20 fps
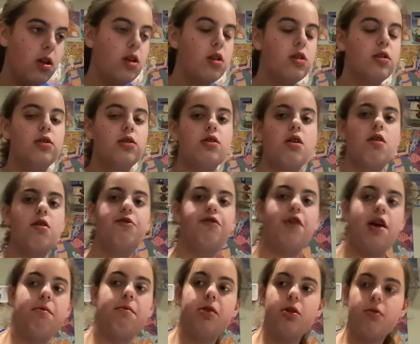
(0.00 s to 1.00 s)
So if
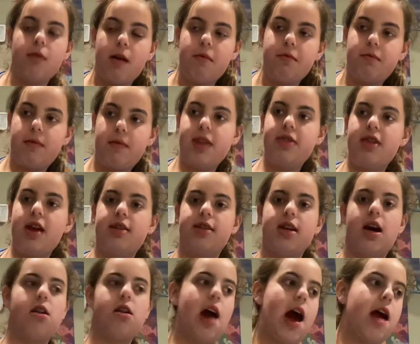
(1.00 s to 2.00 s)
I were you, I would write that
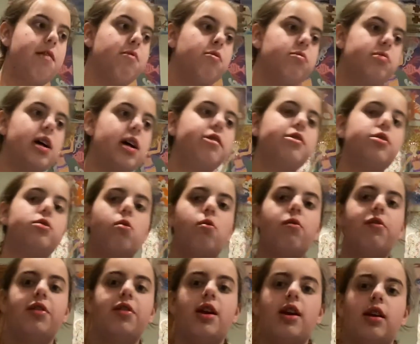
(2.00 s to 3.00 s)
down. I wrote down this
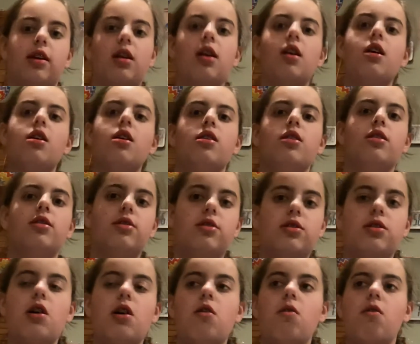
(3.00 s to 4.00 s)
whole thing.
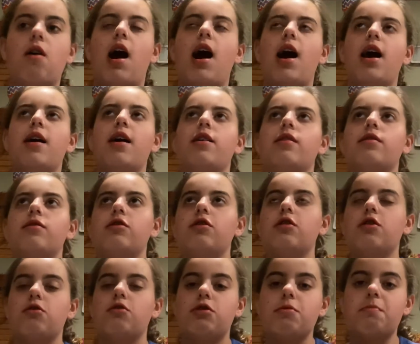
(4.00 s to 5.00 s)
So
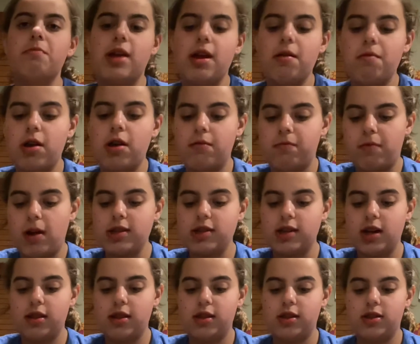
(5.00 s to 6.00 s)
you may want to write
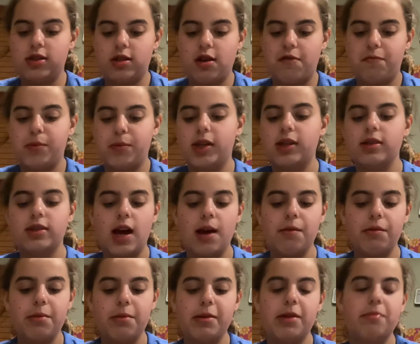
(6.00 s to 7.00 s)
down this stuff because I
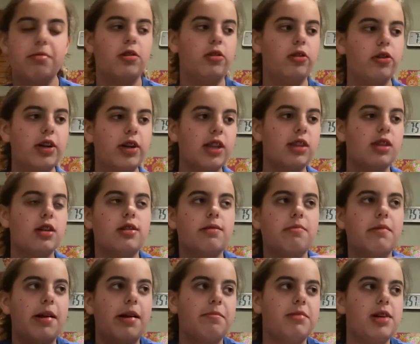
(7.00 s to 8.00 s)
want to be able to look at this
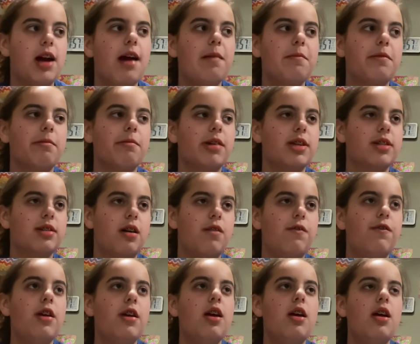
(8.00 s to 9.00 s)
when I'm timing
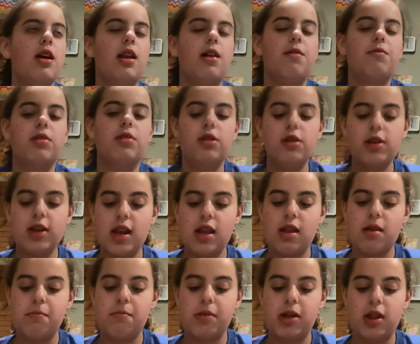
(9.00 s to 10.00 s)
myself, and I want to look at
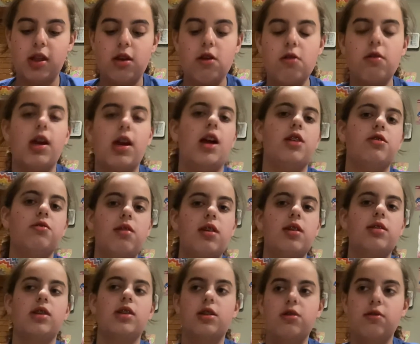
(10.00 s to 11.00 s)
it and be like, okay, I do
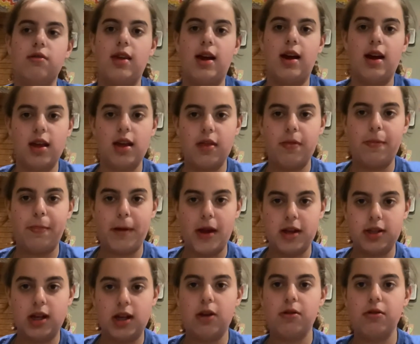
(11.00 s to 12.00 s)
this, I do that, and
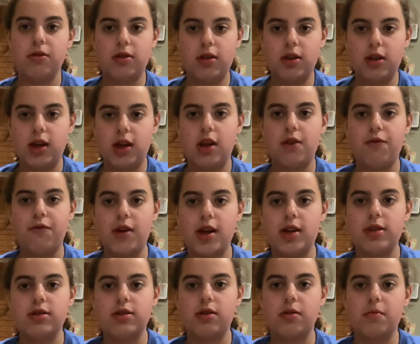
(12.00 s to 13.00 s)
that's how you can get a
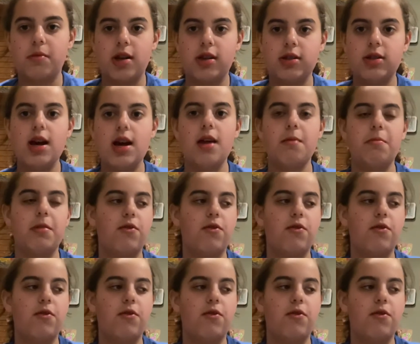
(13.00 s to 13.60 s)
faster amount of time.